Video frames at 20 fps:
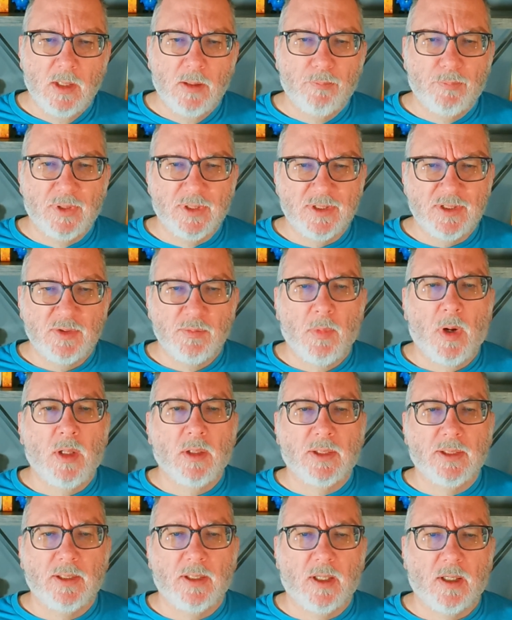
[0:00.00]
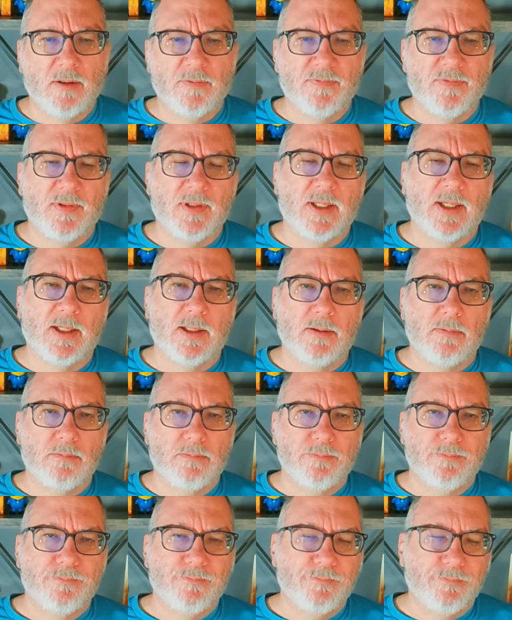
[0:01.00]
But small enough that
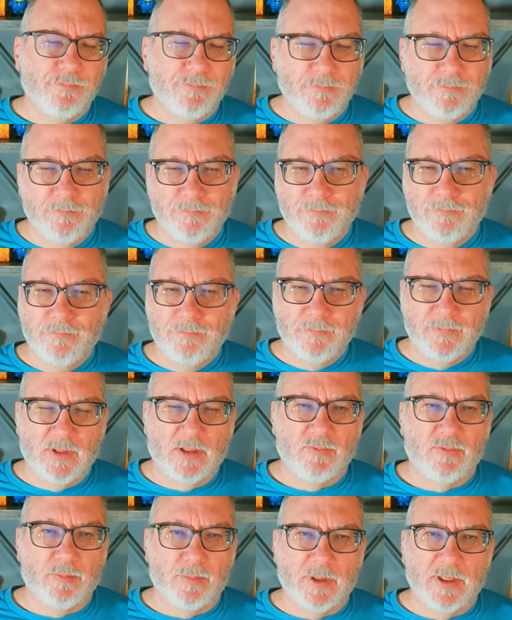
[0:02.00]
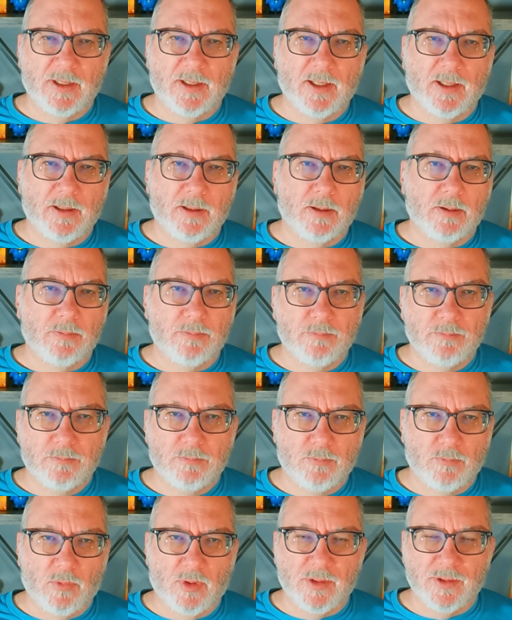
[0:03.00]
everybody kind of
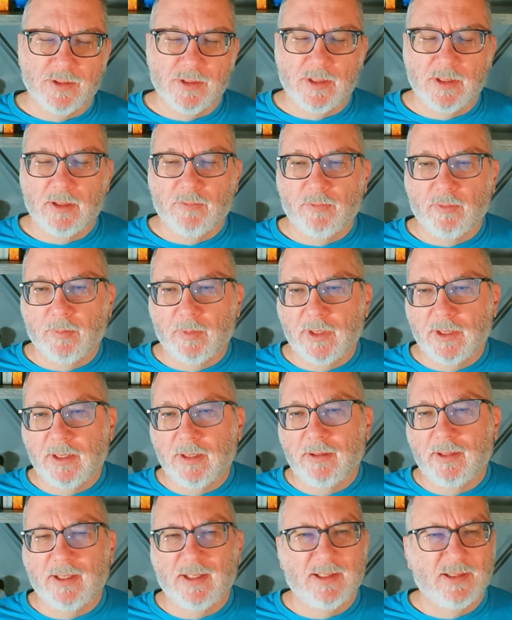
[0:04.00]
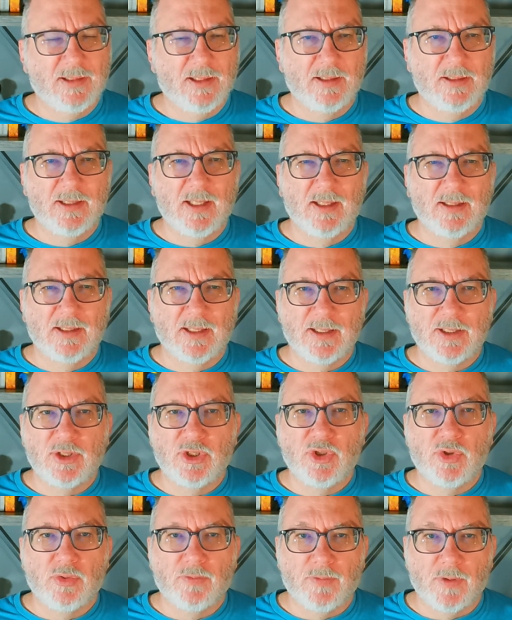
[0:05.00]
runs into everybody, I think. It sounds like it's
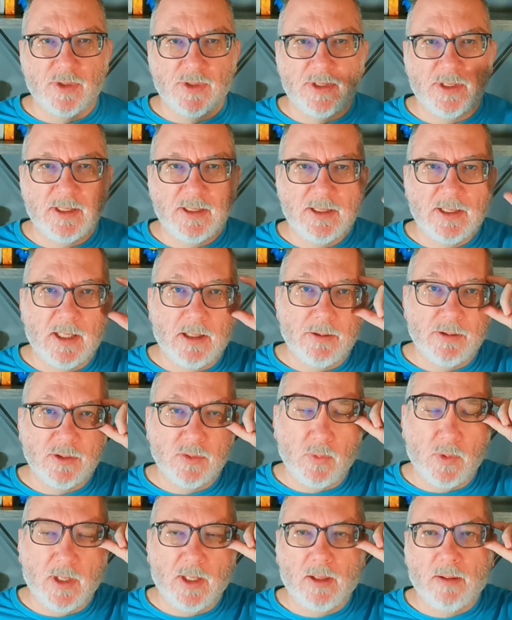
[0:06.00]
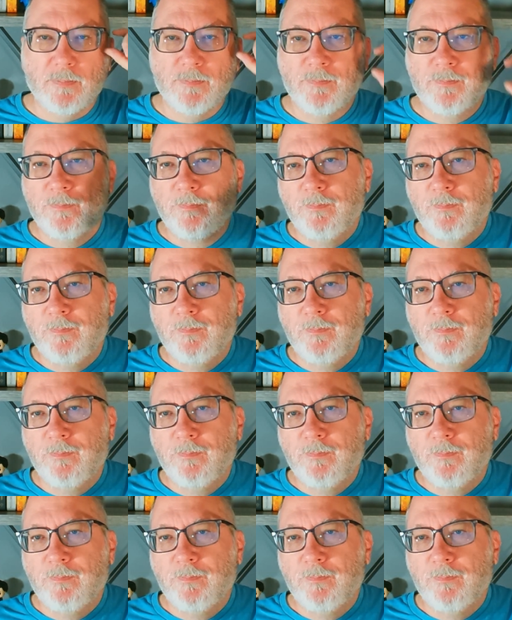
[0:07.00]
a university town as well.